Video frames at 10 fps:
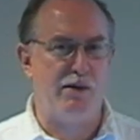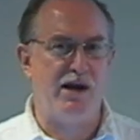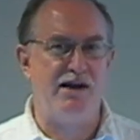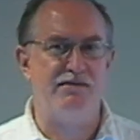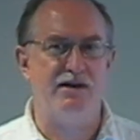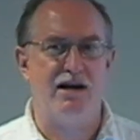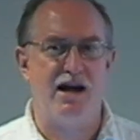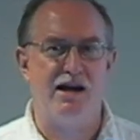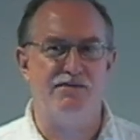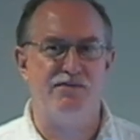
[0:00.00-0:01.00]
We have a
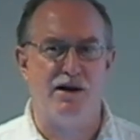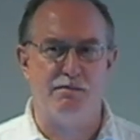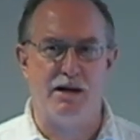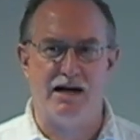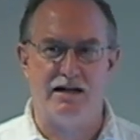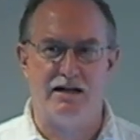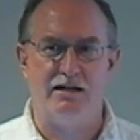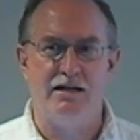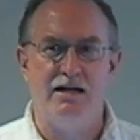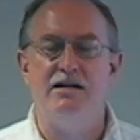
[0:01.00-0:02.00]
guy from, uh,
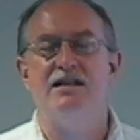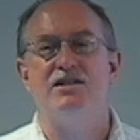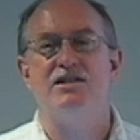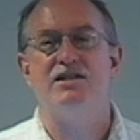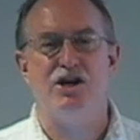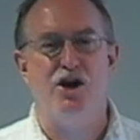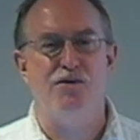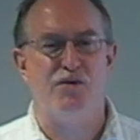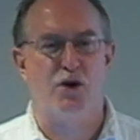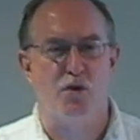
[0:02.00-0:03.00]
it's the C E O
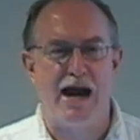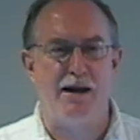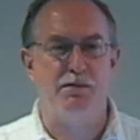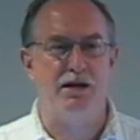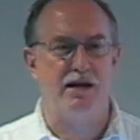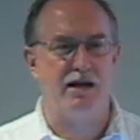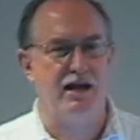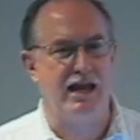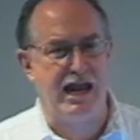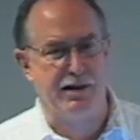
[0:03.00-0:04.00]
for Grab
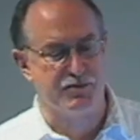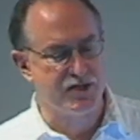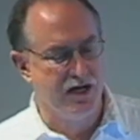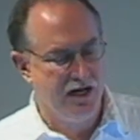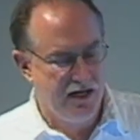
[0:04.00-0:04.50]
Games.